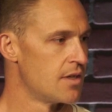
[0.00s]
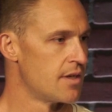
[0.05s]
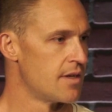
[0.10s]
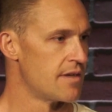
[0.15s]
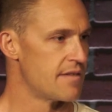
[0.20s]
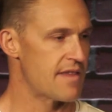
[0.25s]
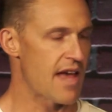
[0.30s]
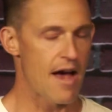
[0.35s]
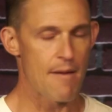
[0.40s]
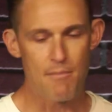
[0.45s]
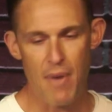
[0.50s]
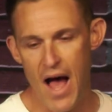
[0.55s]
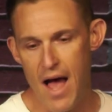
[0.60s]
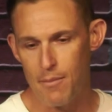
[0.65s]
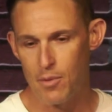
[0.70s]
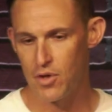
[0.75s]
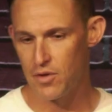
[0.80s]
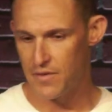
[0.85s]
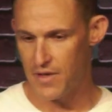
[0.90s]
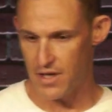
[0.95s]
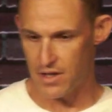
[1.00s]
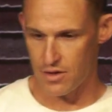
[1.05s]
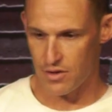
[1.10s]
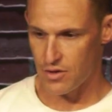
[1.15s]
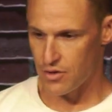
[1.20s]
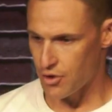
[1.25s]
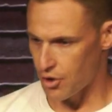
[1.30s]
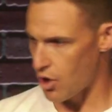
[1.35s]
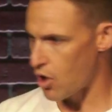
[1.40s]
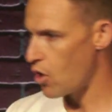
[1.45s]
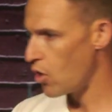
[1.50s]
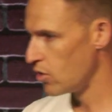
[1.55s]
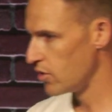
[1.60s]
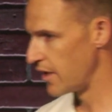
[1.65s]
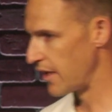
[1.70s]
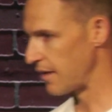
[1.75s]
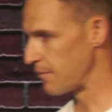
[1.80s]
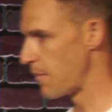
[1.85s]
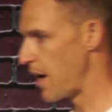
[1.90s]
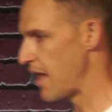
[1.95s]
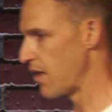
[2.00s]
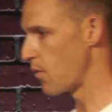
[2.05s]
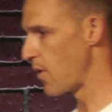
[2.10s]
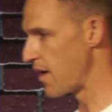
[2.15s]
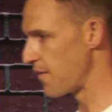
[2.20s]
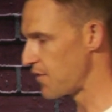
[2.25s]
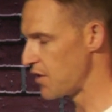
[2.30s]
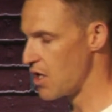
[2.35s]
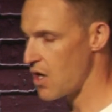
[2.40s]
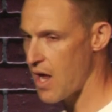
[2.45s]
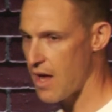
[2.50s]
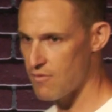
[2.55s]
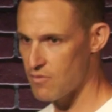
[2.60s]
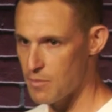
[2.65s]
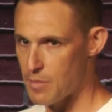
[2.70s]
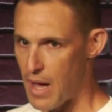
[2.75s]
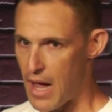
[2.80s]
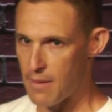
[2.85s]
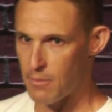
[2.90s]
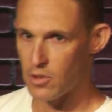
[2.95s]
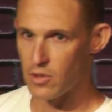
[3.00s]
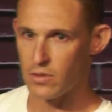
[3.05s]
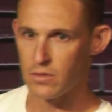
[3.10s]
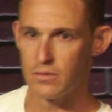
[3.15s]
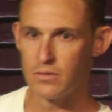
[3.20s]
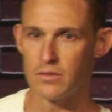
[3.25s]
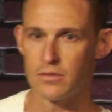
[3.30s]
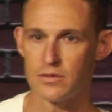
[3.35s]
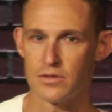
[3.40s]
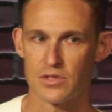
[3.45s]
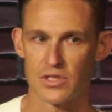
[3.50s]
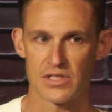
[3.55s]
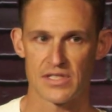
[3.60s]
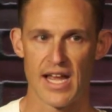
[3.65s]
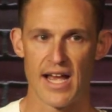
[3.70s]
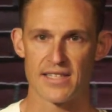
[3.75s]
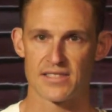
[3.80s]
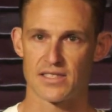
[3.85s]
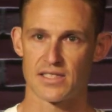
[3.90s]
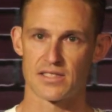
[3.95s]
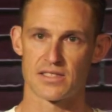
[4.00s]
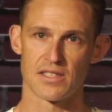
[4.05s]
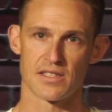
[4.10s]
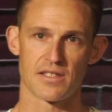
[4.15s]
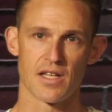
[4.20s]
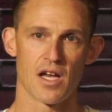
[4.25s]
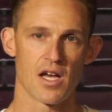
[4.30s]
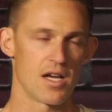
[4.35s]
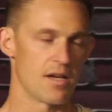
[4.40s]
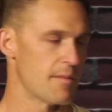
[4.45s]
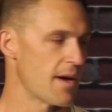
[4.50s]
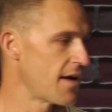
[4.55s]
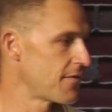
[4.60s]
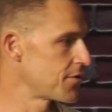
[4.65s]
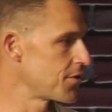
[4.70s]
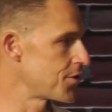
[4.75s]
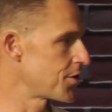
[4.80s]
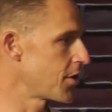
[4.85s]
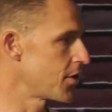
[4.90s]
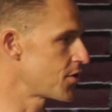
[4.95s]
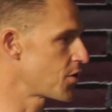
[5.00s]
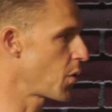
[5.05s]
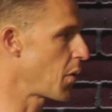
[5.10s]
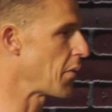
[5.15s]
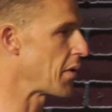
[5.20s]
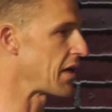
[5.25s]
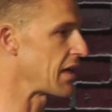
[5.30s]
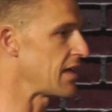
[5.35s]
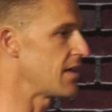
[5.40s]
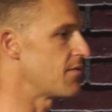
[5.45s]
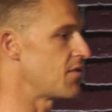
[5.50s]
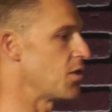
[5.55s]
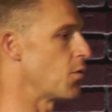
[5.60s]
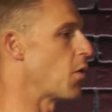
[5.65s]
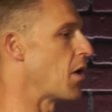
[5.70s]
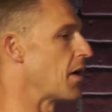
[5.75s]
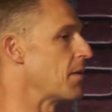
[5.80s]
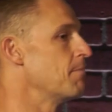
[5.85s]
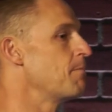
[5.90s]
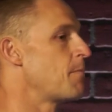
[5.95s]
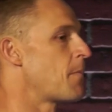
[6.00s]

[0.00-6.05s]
That Bible that you're holding, by the way, if you don't have a Bible, just ask us at the hub after church. We want to give you one.